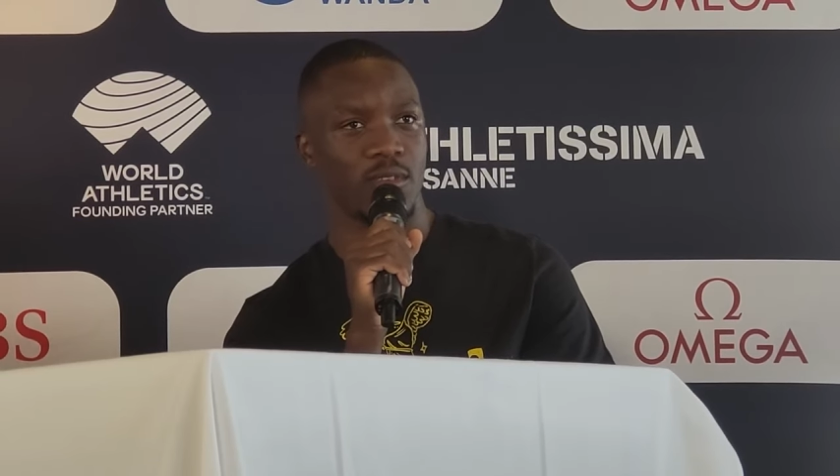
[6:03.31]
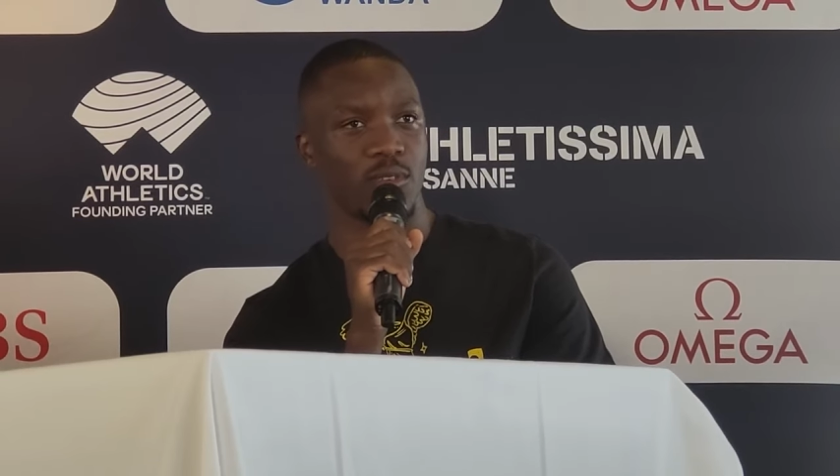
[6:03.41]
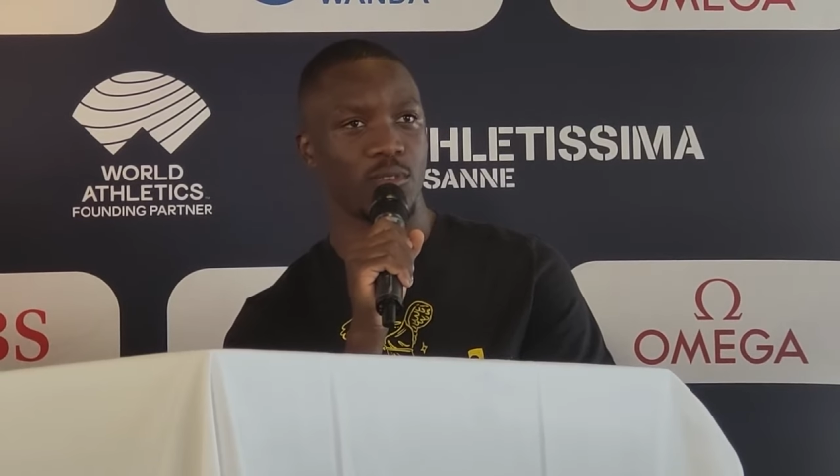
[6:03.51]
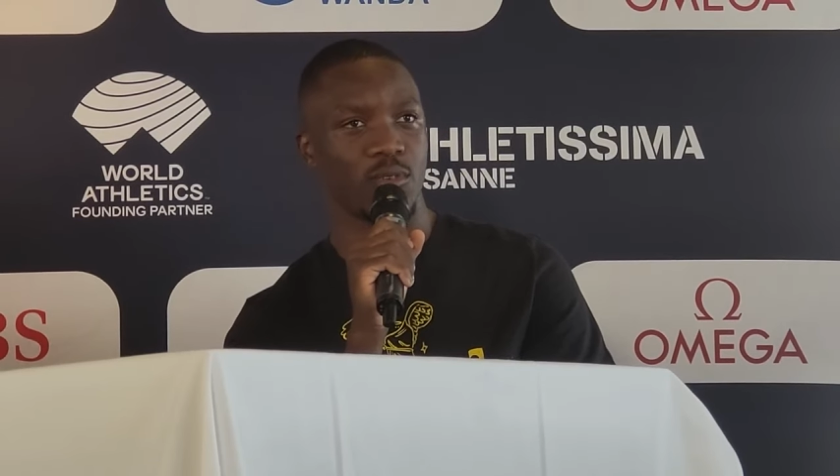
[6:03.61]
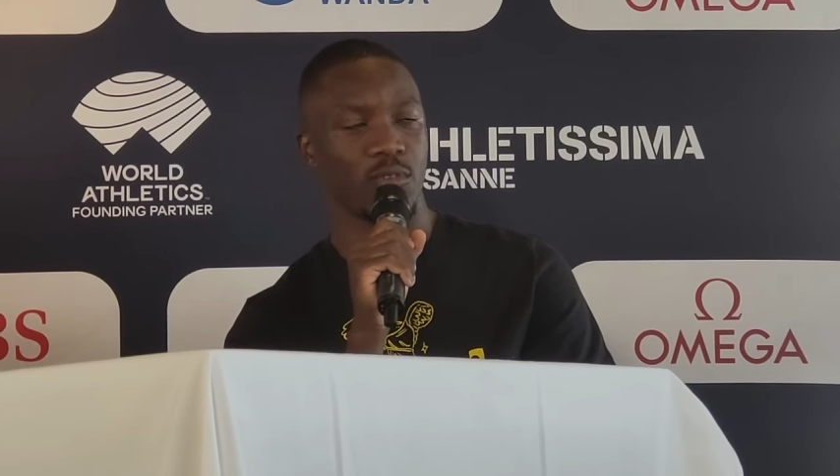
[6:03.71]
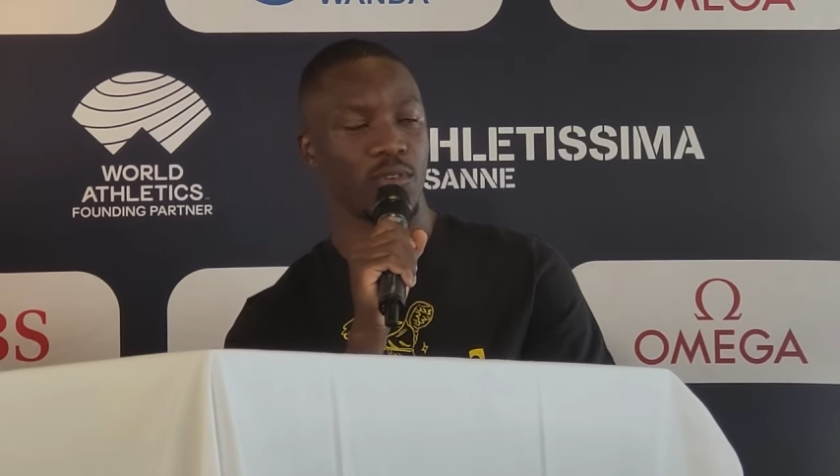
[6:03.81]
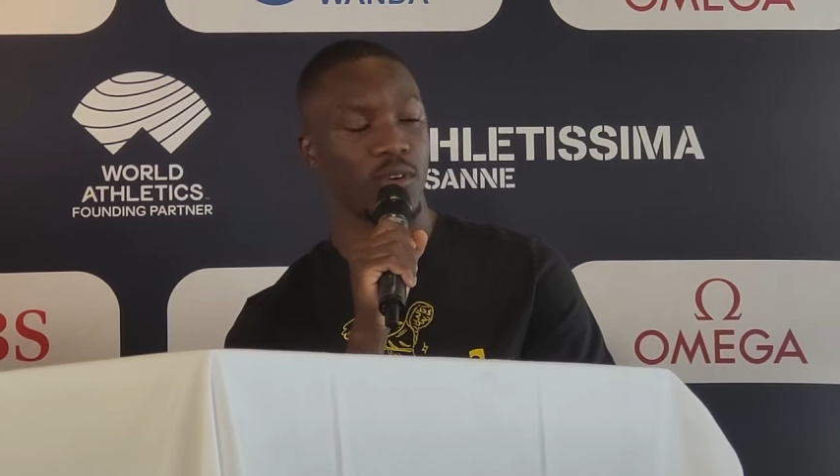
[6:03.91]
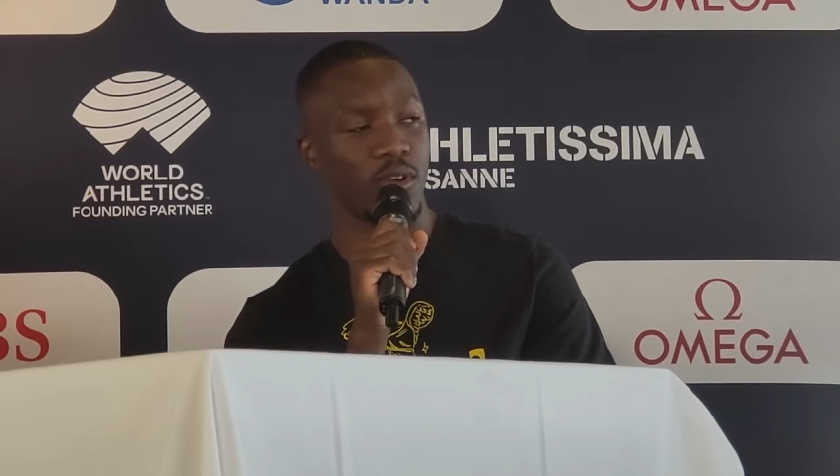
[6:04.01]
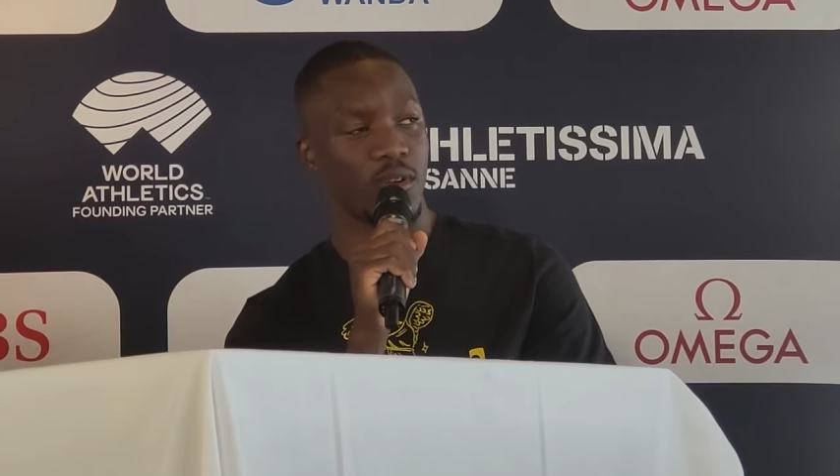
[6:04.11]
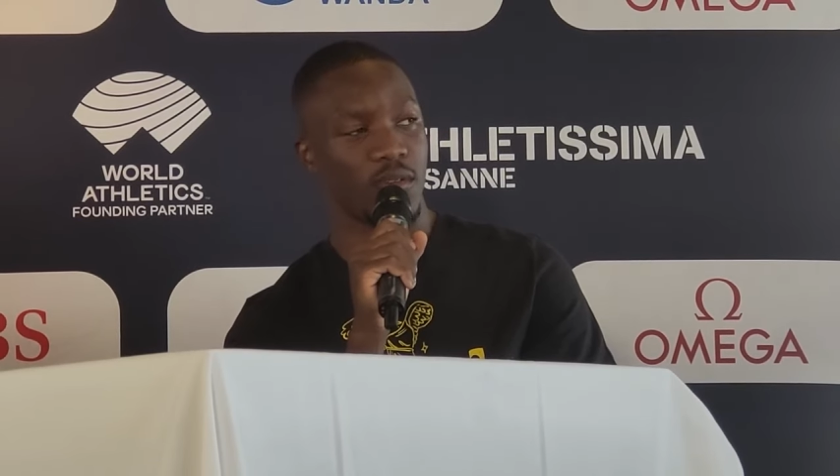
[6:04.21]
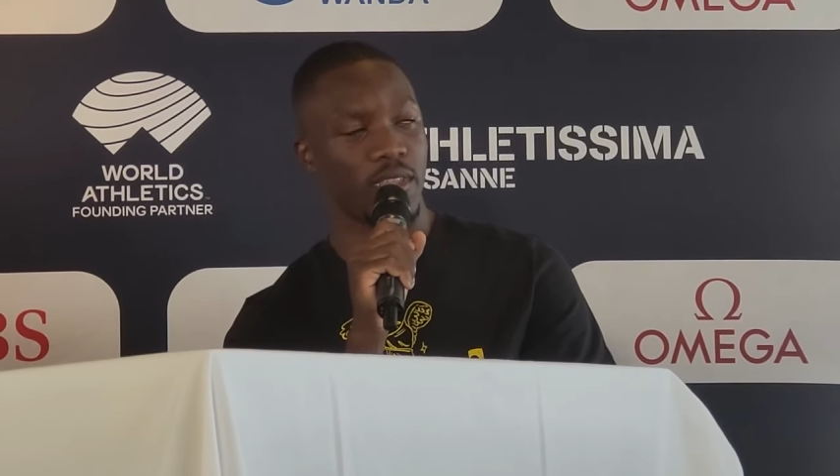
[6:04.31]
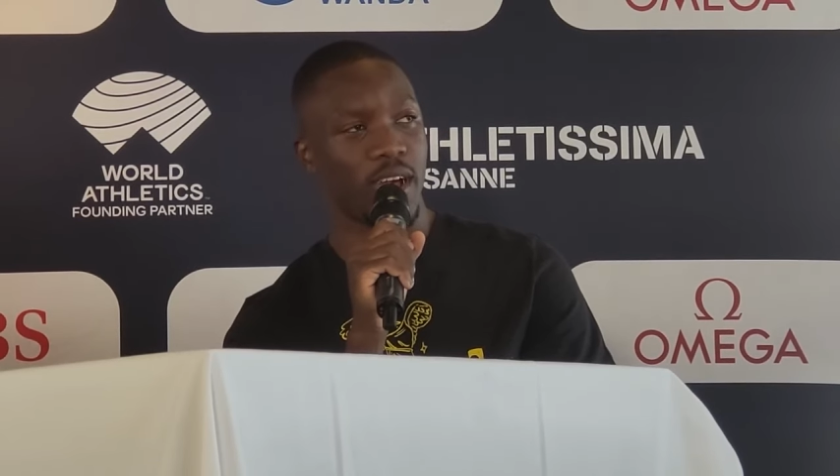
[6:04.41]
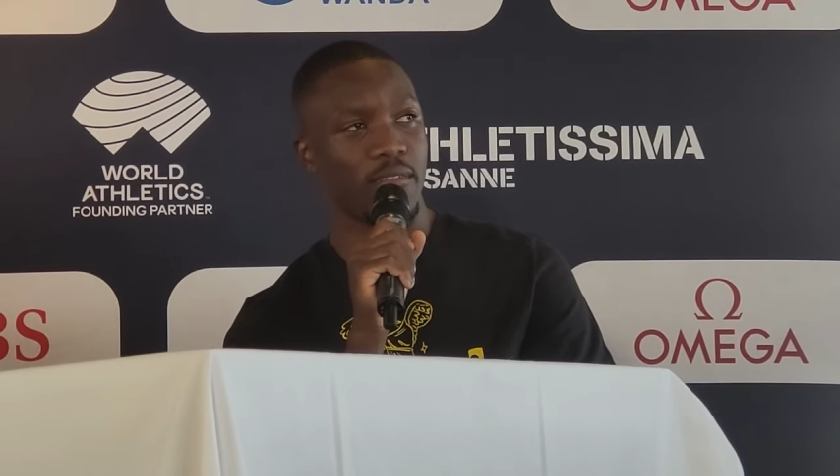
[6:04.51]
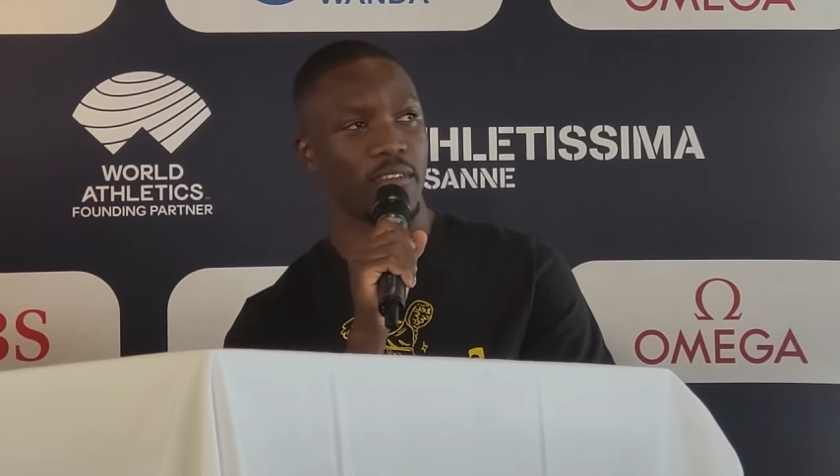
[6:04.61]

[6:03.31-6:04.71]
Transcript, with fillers: 2024 was my